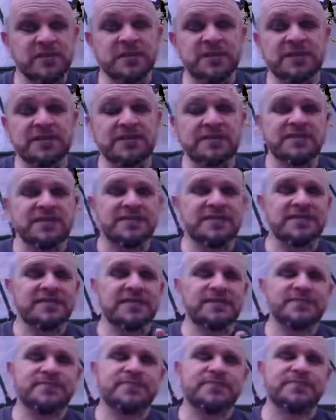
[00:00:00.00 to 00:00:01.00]
an
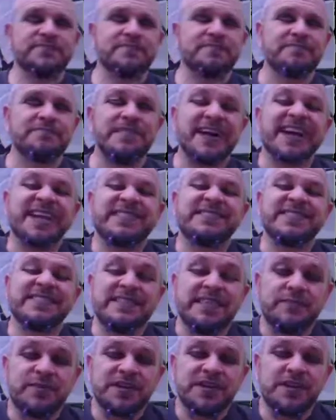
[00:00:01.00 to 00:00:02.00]
my
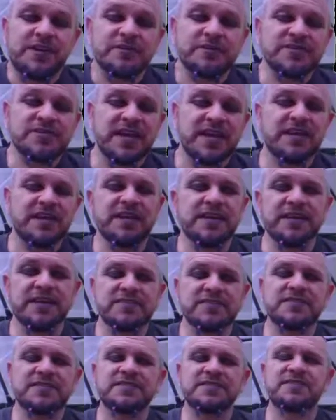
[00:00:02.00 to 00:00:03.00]
limited understanding
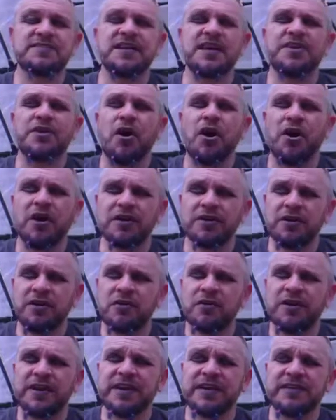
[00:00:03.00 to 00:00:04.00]
is it's an
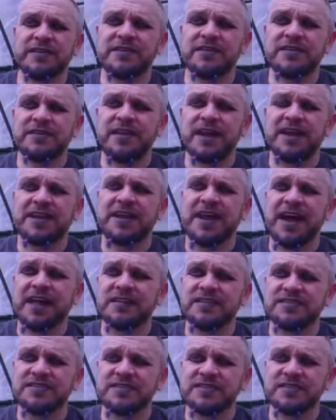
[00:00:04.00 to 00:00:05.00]
ongoing
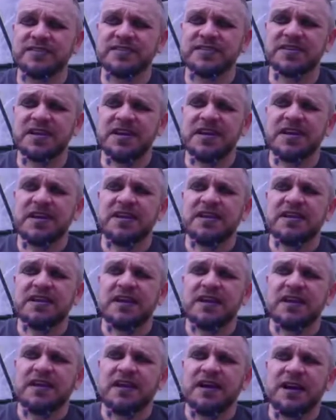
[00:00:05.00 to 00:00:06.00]
analysis
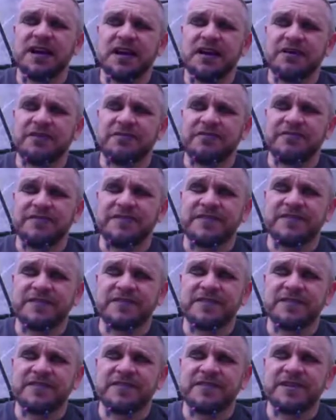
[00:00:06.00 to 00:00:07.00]
of
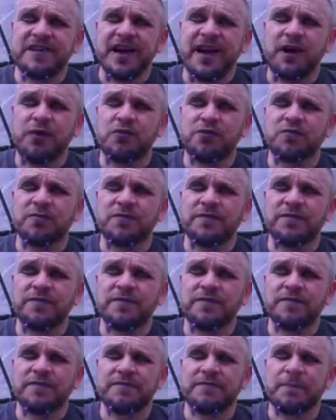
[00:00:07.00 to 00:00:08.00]
how
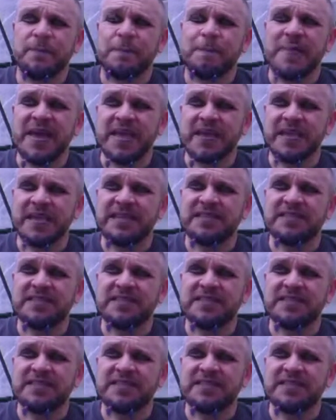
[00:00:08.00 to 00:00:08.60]
many